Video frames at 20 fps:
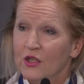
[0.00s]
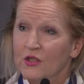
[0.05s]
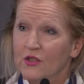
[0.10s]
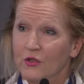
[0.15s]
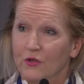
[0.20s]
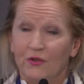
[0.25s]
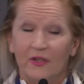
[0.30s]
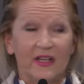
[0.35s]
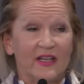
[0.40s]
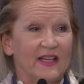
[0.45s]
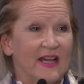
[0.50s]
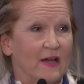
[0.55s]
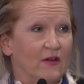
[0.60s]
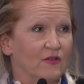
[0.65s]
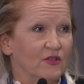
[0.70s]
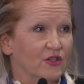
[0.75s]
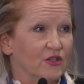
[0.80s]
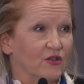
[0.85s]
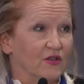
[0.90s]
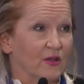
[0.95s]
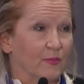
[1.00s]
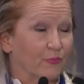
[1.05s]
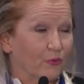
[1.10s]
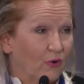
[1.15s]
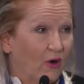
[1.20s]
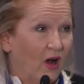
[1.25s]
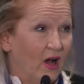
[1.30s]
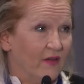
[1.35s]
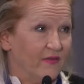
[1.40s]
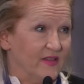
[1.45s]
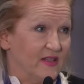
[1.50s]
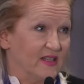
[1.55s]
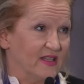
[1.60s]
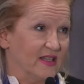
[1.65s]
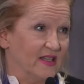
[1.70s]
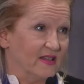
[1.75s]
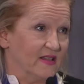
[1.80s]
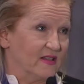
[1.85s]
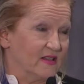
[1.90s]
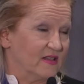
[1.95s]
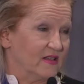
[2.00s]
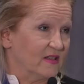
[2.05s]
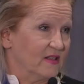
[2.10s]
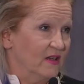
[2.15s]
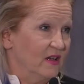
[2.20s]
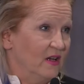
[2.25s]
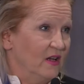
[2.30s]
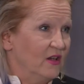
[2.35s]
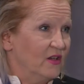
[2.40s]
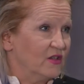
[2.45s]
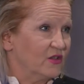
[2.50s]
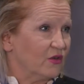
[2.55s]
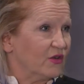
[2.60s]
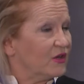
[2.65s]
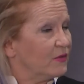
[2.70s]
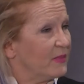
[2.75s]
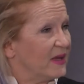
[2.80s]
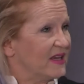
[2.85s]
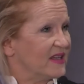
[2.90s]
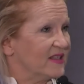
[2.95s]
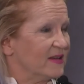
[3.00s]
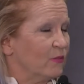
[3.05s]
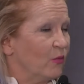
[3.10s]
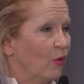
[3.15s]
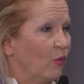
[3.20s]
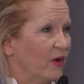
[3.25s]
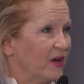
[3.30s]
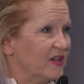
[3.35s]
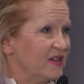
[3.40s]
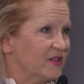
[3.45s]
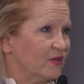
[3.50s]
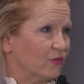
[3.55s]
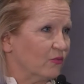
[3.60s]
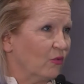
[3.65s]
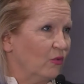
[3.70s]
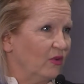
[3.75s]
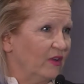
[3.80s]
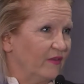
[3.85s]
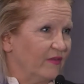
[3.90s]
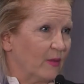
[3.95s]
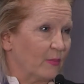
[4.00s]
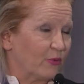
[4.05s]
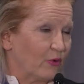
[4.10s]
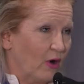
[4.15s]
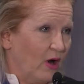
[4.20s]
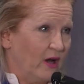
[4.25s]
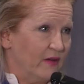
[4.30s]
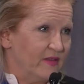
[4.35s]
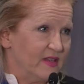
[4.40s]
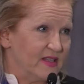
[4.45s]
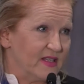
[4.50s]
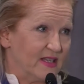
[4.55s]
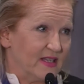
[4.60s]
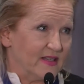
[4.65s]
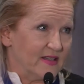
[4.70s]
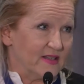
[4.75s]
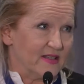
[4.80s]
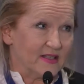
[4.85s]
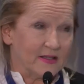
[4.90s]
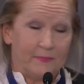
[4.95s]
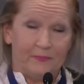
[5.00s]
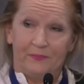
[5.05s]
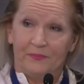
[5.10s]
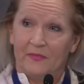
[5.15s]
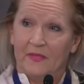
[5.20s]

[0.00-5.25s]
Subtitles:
Turning now to the provinces. So you may say, well, what is the role of the provinces?